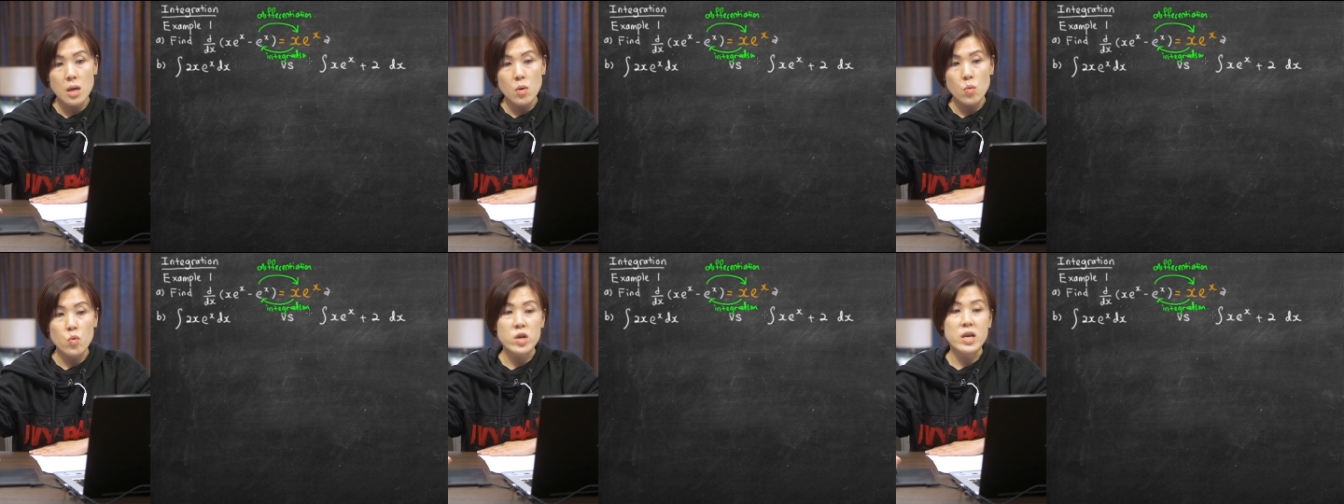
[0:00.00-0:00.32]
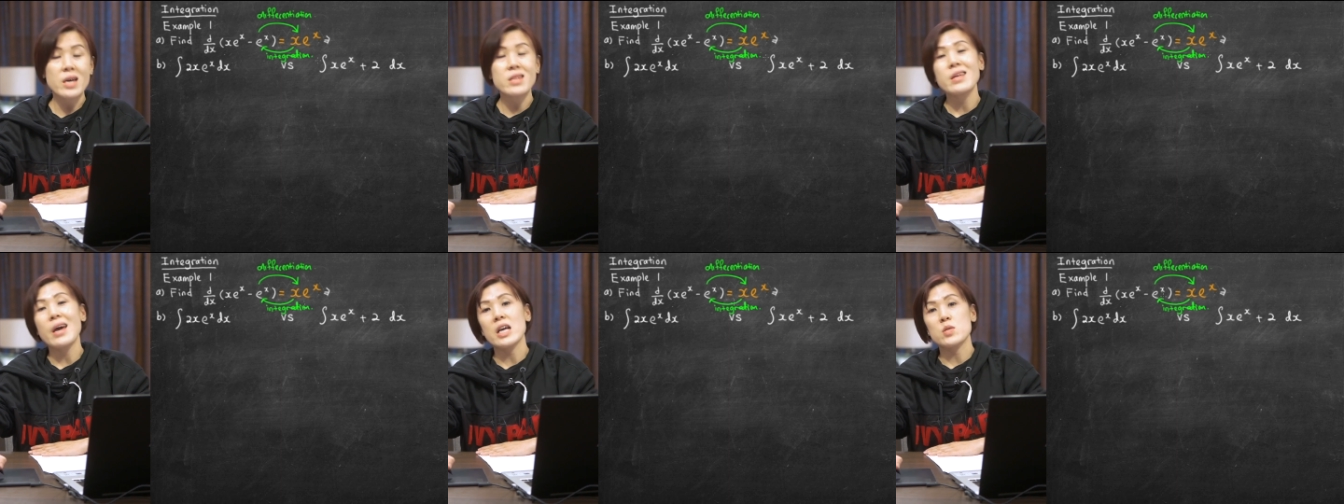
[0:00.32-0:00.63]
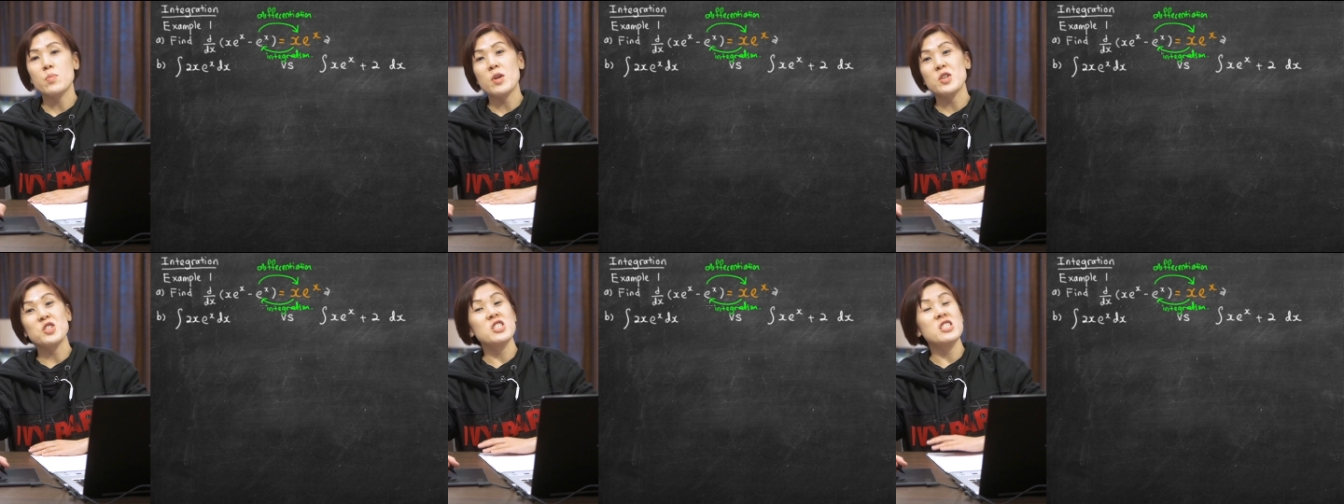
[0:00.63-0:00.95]
we get the
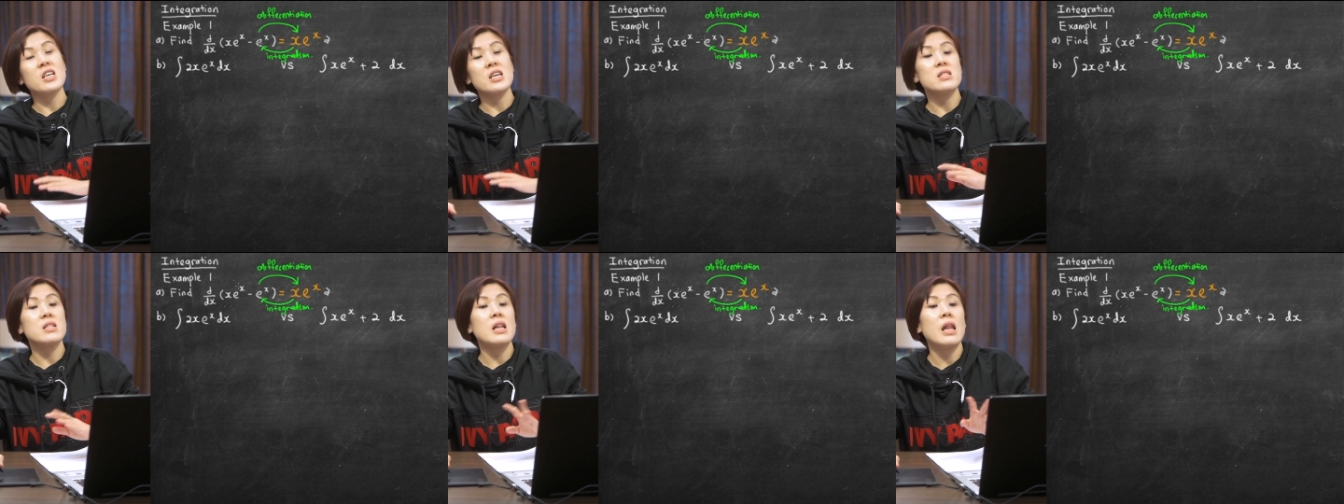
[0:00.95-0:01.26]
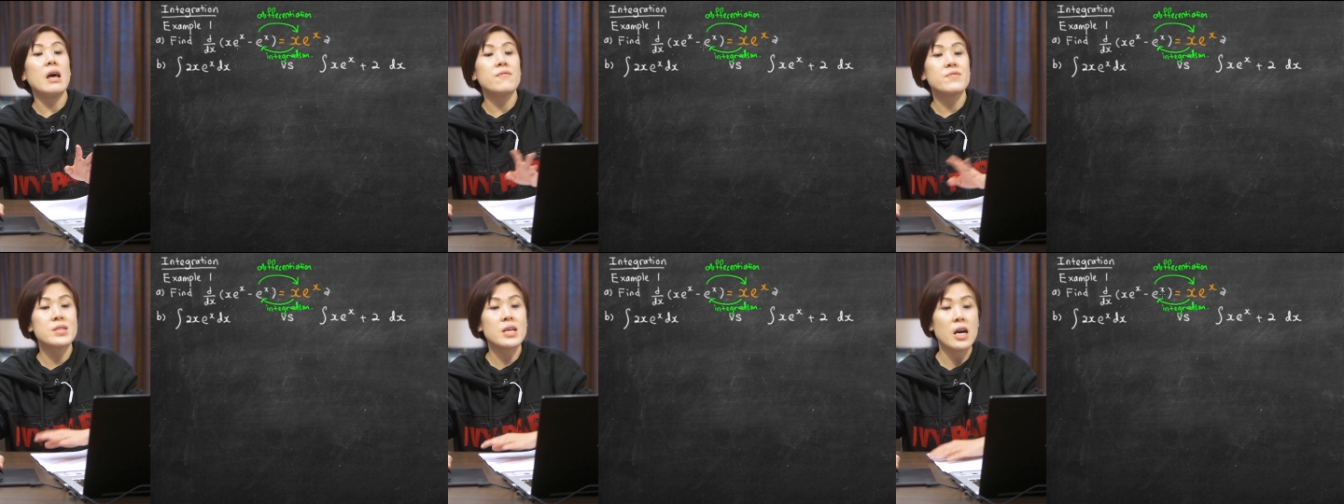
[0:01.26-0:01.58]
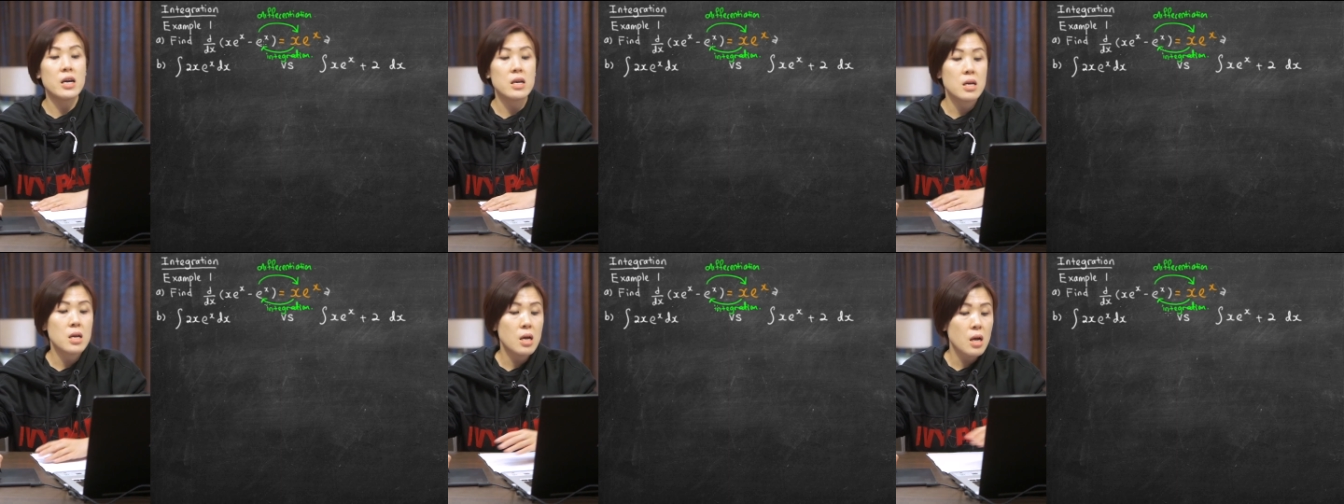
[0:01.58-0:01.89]
expression at the left side.
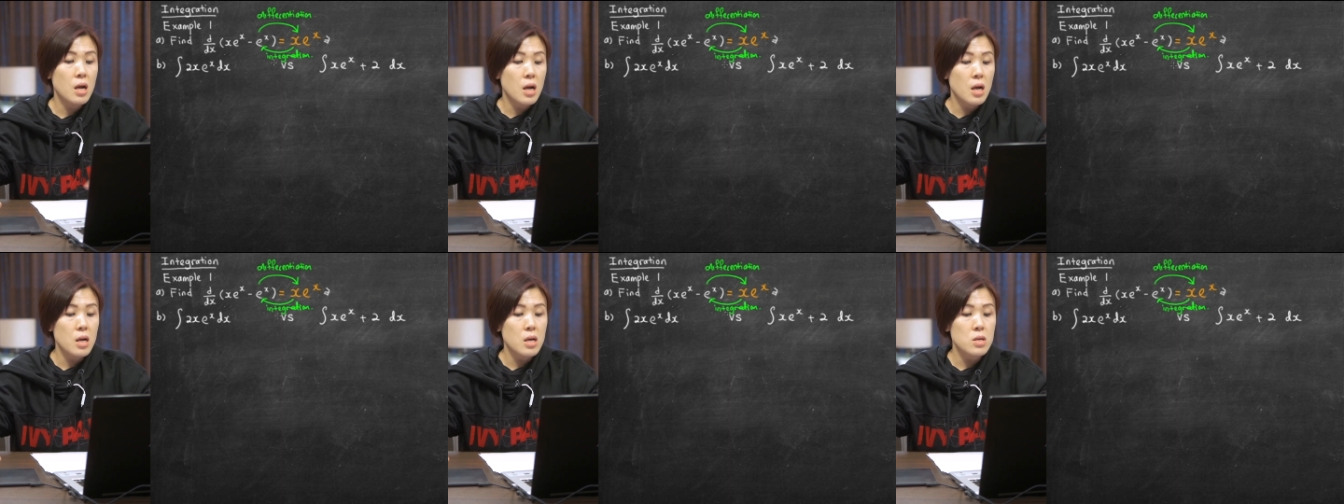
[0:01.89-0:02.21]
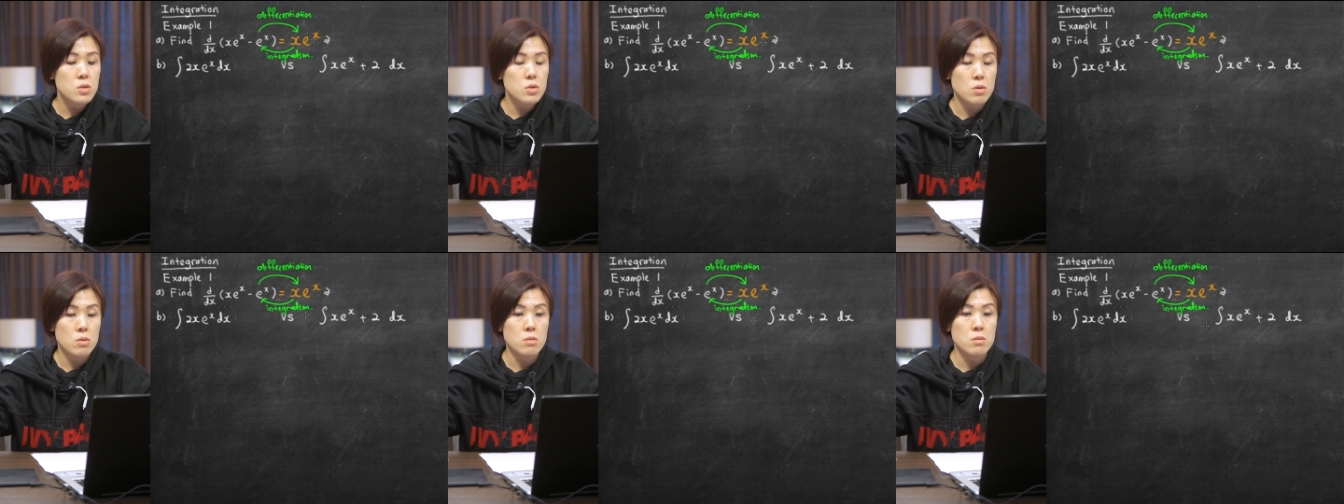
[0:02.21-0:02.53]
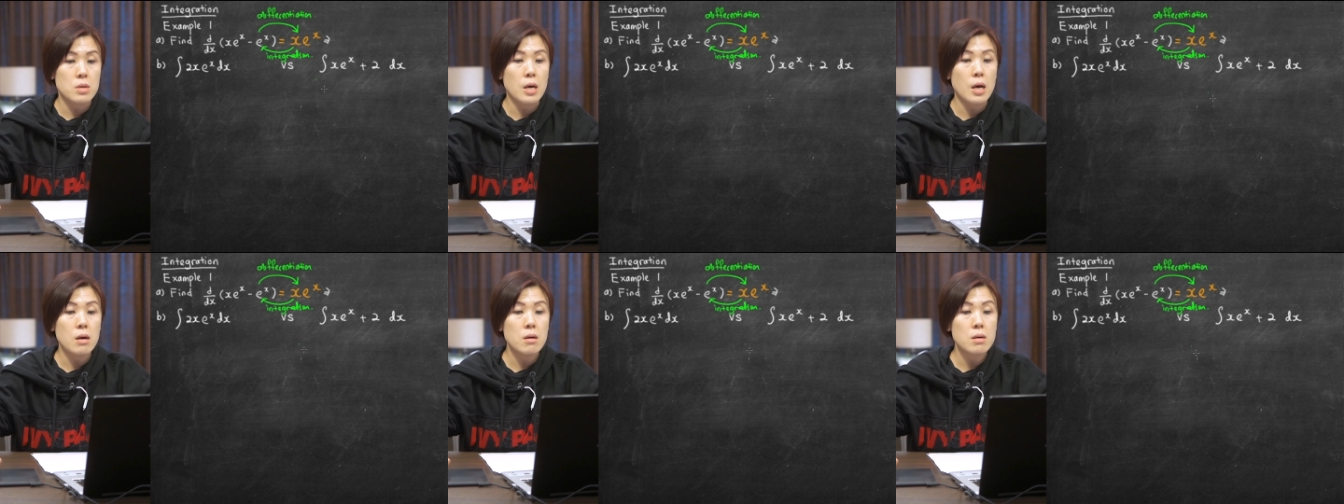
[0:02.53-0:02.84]
So
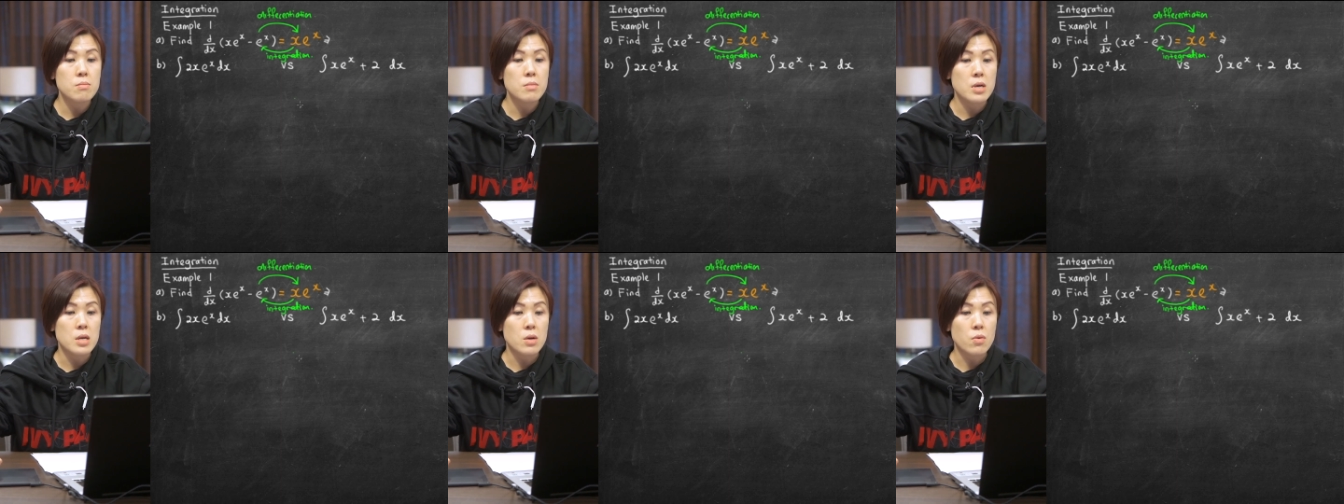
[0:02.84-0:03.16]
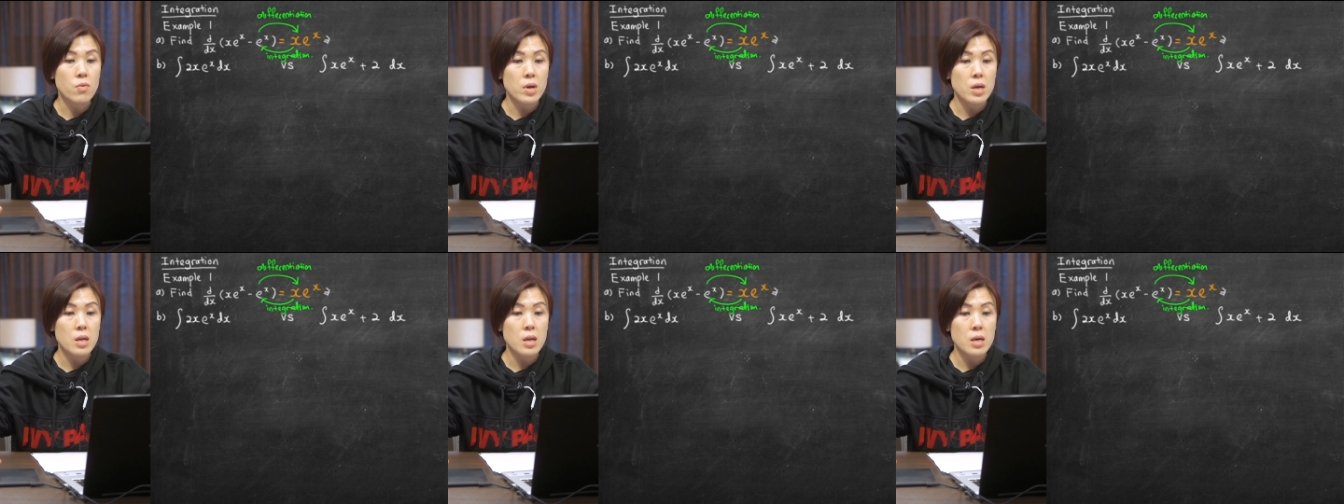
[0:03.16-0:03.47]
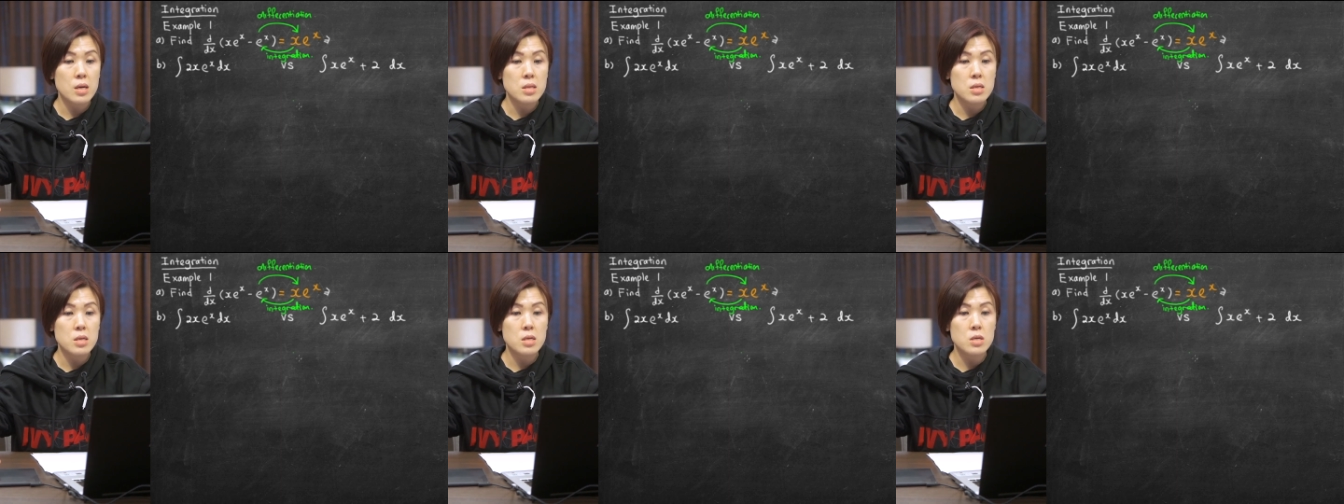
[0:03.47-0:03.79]
now I'm going to
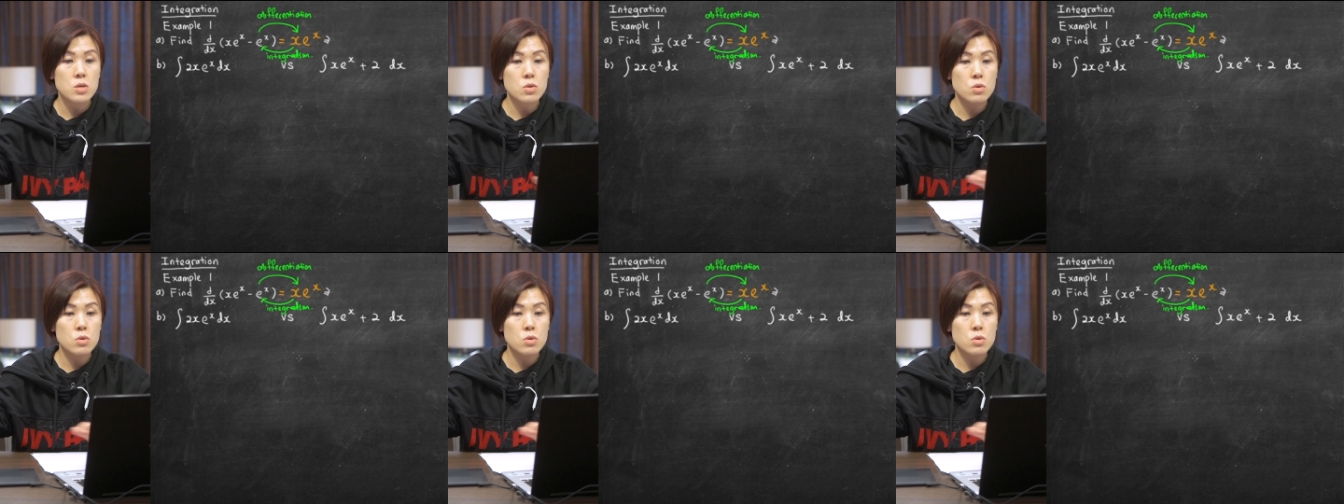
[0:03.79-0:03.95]
relate this